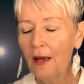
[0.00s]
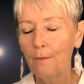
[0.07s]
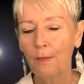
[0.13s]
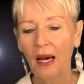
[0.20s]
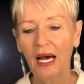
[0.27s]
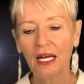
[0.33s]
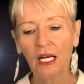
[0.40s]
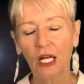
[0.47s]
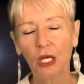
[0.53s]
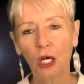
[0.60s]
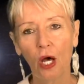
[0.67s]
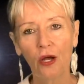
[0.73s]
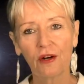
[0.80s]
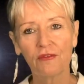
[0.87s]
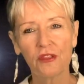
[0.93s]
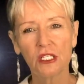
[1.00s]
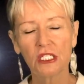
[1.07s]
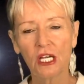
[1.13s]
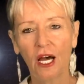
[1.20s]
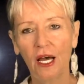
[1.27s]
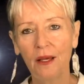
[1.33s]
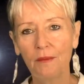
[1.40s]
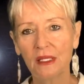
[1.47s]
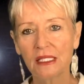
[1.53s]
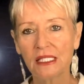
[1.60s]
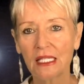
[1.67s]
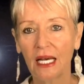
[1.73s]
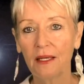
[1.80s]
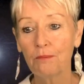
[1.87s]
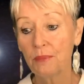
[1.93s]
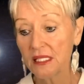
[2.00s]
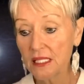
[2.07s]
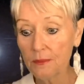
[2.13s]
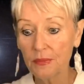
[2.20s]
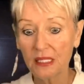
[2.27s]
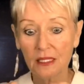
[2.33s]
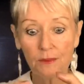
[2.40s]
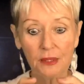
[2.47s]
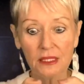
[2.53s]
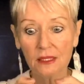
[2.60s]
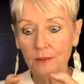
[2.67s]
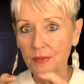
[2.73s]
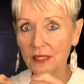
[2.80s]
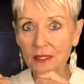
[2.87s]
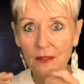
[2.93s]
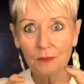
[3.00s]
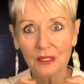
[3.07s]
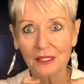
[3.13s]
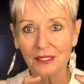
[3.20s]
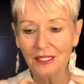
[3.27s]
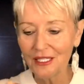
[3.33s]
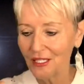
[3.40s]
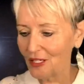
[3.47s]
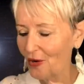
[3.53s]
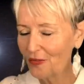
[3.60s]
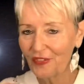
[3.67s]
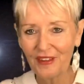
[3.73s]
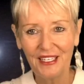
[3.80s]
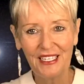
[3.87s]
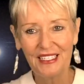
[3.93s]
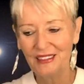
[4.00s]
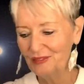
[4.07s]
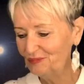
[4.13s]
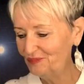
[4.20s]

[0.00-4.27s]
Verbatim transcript: But a lot of the time it's like busy, busy, busy, busy, busy on the